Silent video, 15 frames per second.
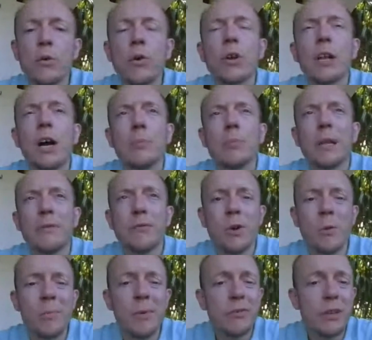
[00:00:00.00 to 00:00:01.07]
Cloud
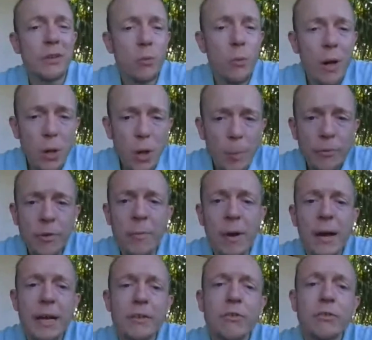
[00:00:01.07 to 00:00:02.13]
Platform is well
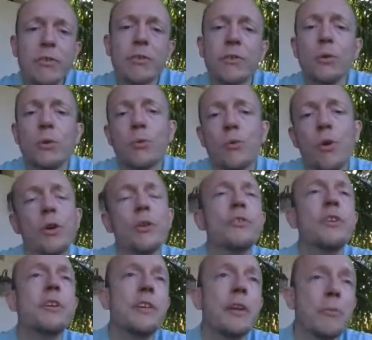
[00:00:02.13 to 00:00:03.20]
optimized to run
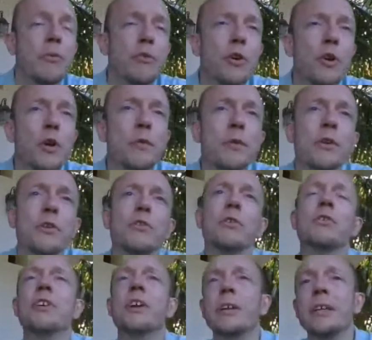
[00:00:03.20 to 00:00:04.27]
GTM Server,
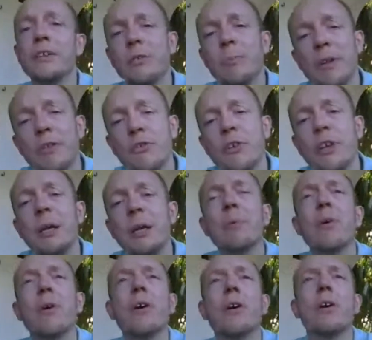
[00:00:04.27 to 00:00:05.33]
so generally it's a bit
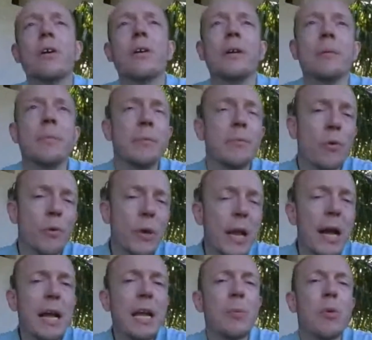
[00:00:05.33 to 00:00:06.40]
cheaper, a bit more
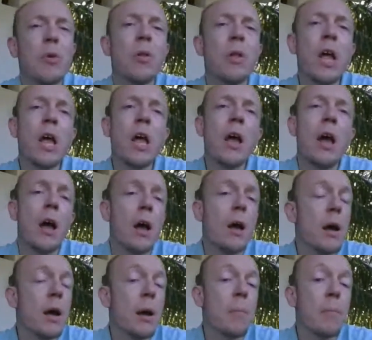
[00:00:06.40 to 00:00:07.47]
reliable.
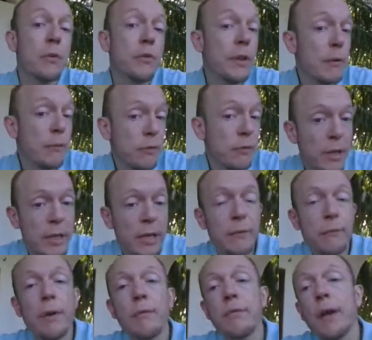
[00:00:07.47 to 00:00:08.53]
But definitely,
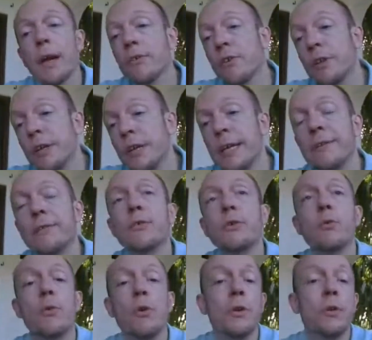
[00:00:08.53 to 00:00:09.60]
if there's a need to
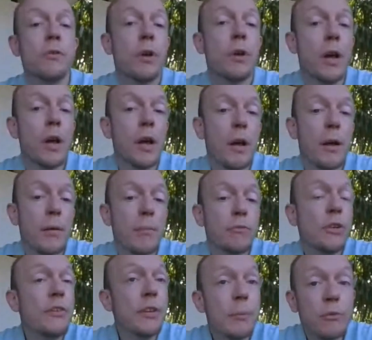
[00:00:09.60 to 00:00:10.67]
run
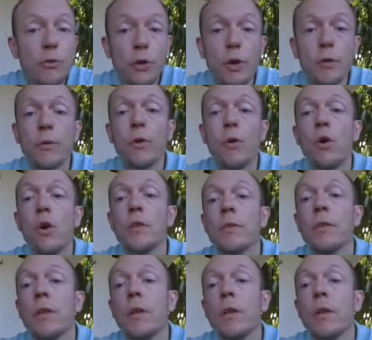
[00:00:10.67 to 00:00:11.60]
GTM Server on